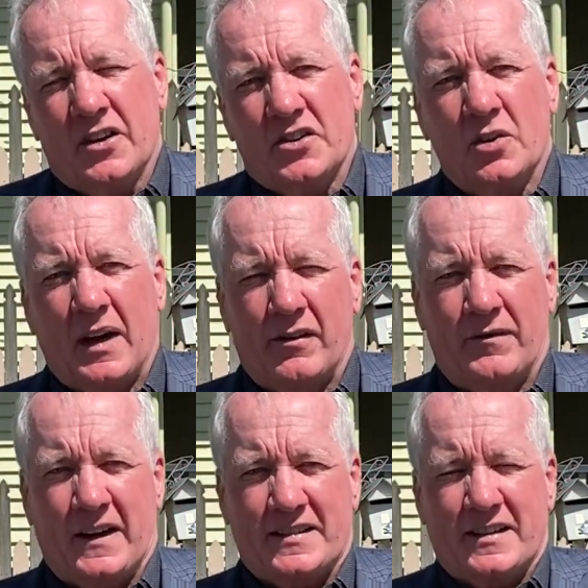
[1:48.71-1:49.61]
to our
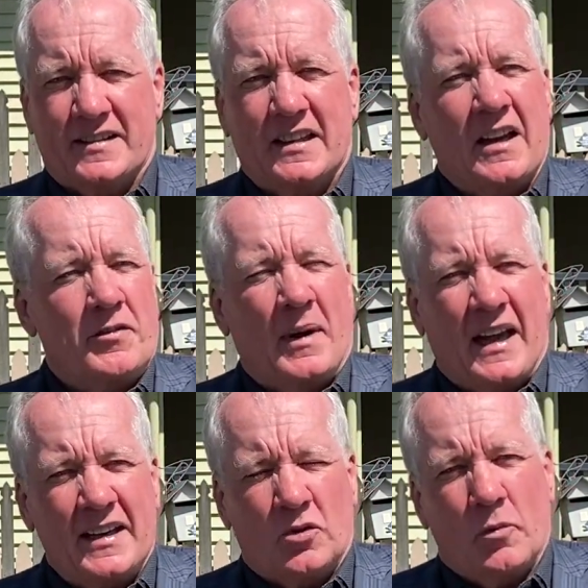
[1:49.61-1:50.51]
investors to give them an
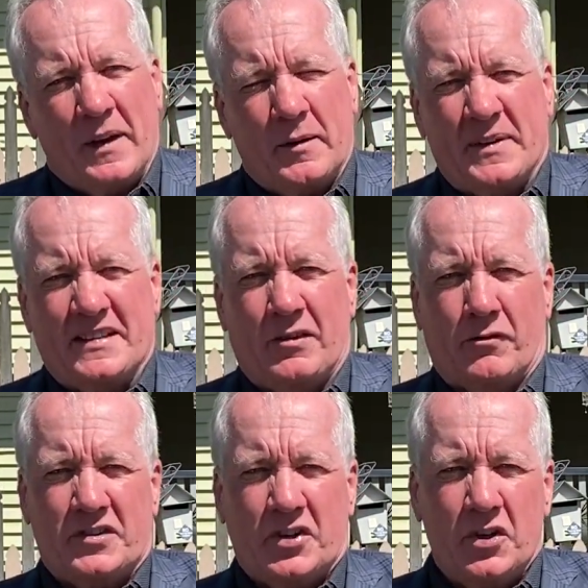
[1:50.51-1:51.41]
8 or better percent
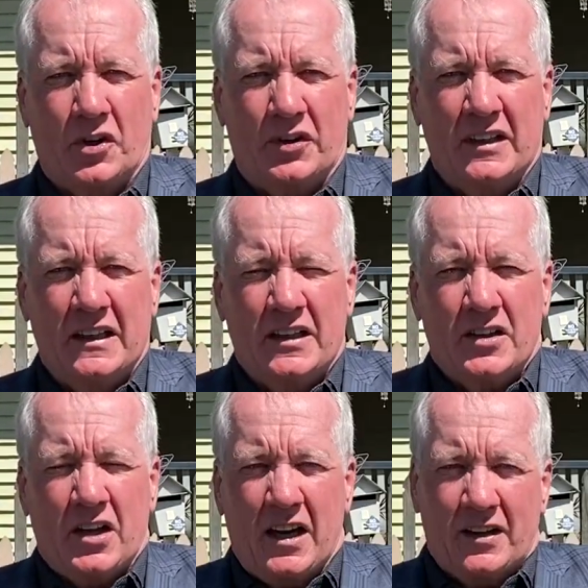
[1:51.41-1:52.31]
return
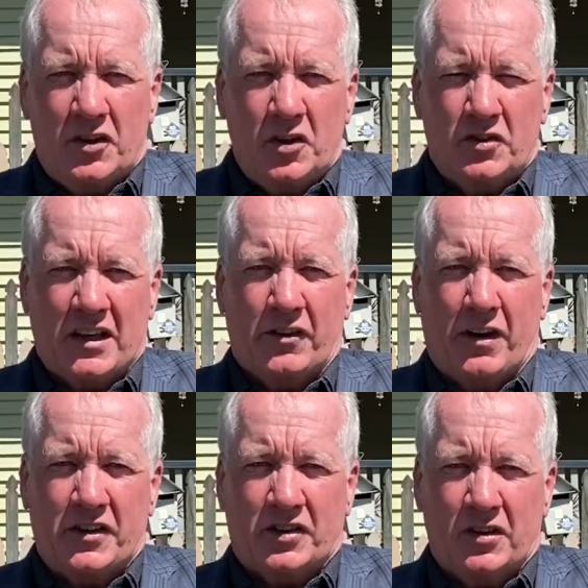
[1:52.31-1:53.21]
in the new
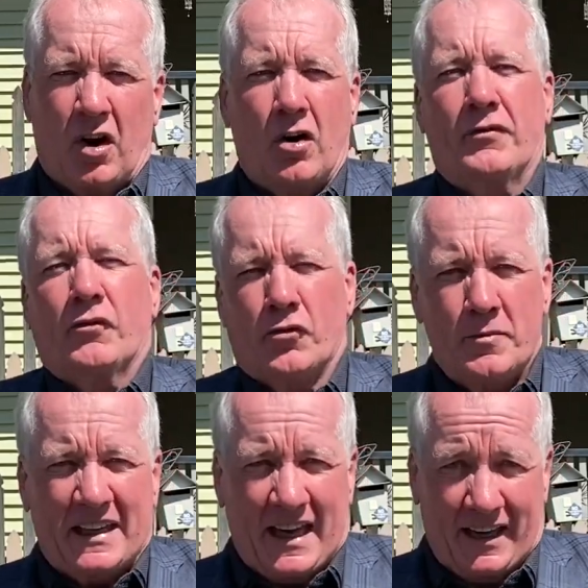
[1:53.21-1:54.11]
generation of
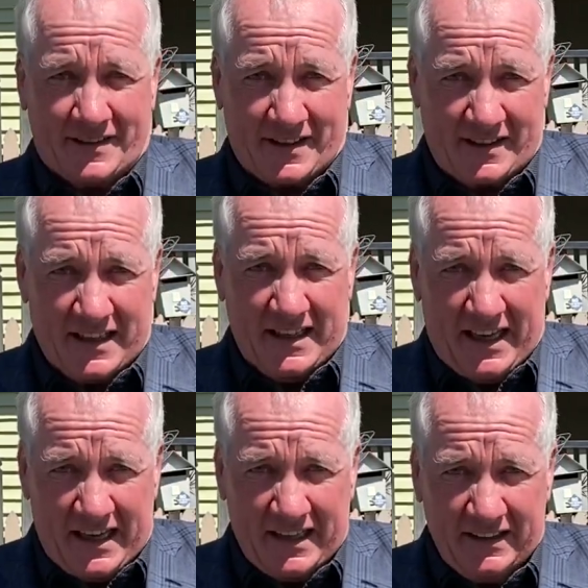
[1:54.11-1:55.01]
rooming houses
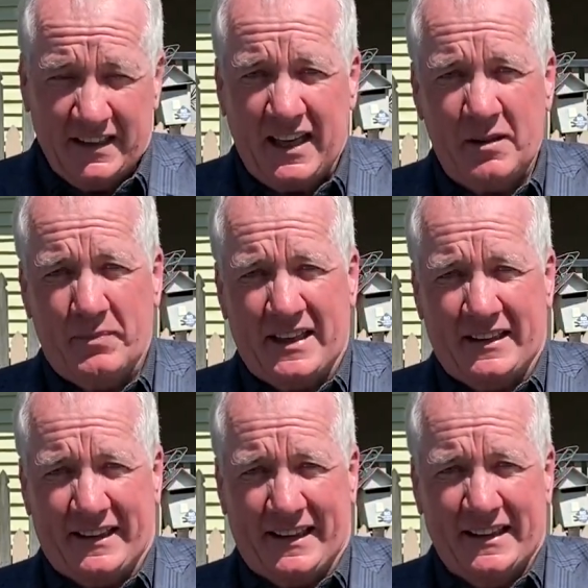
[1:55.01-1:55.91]
here in
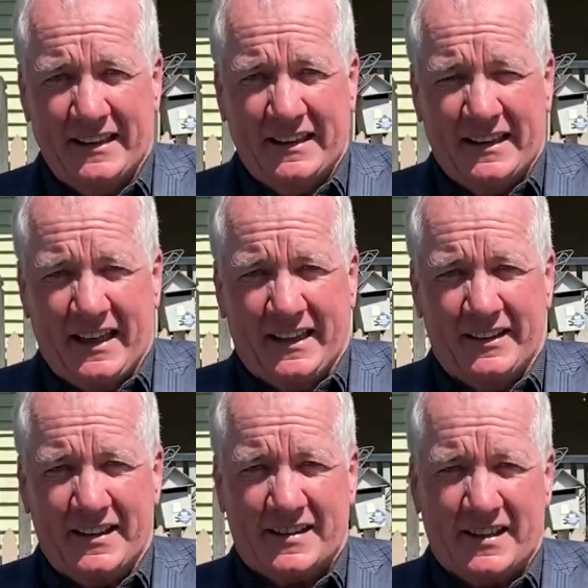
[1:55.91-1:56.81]
Beenleigh in
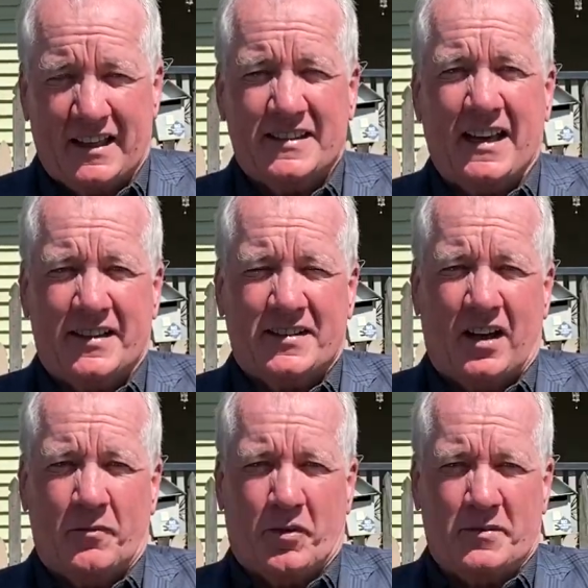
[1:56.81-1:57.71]
this uh, south
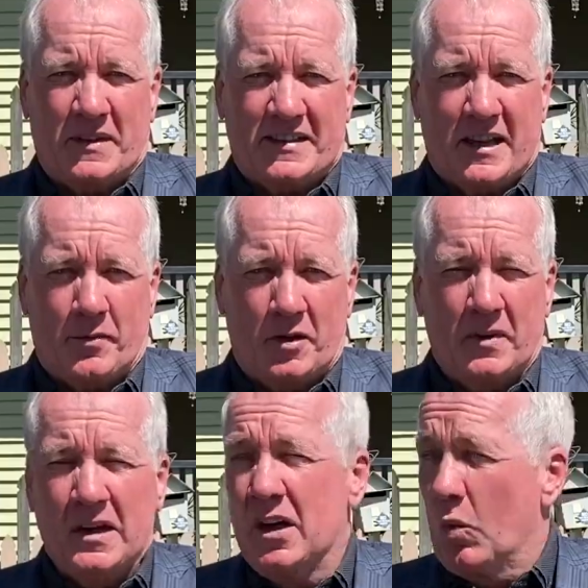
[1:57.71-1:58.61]
side of Brisbane suburb
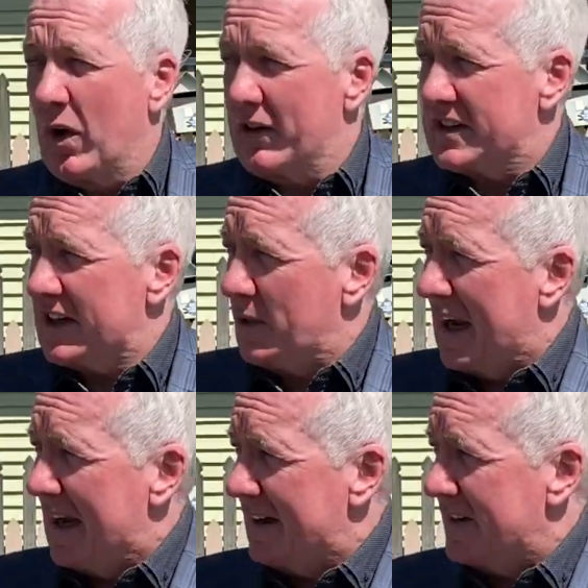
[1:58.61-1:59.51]
where it's so
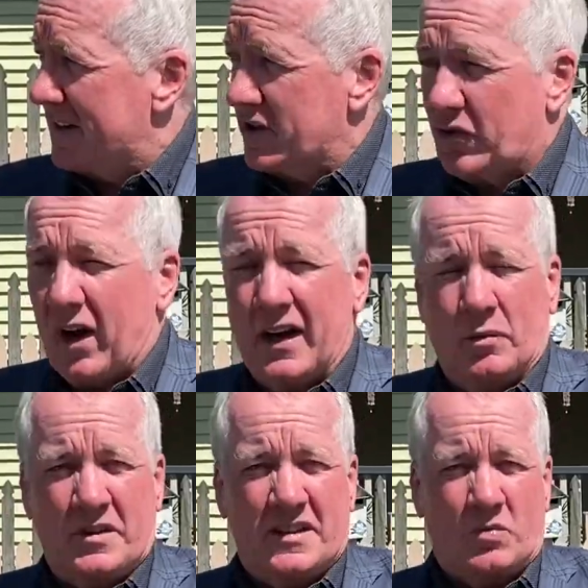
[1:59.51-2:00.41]
handy to the train
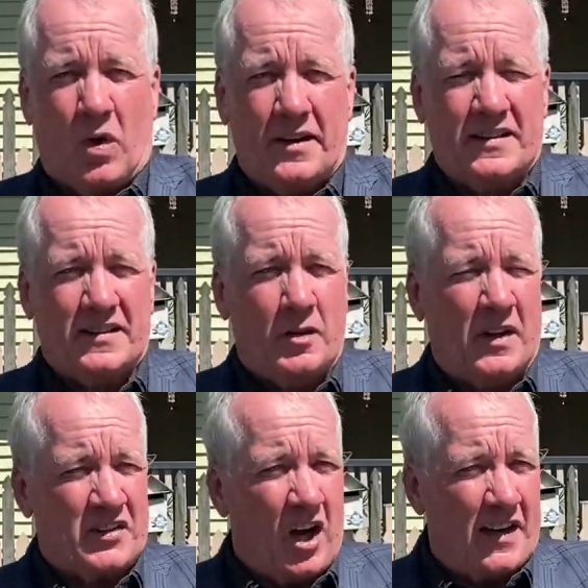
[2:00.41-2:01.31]
which is why there's so
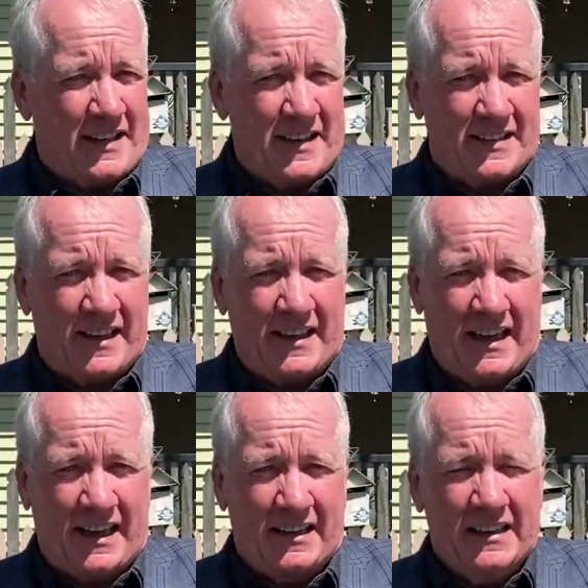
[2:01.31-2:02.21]
much high density
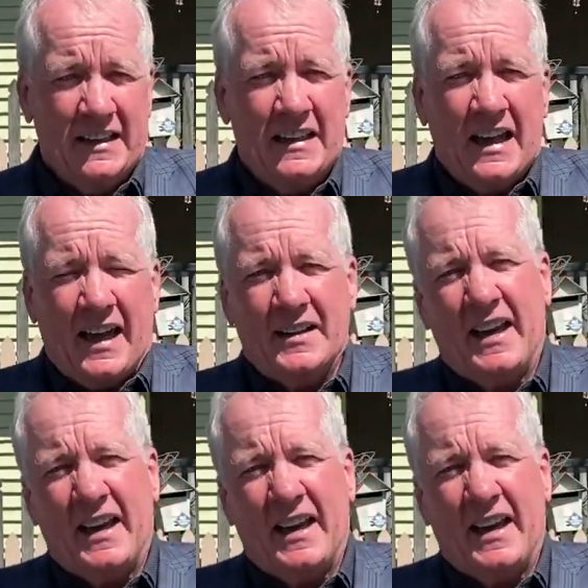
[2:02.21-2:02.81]
here and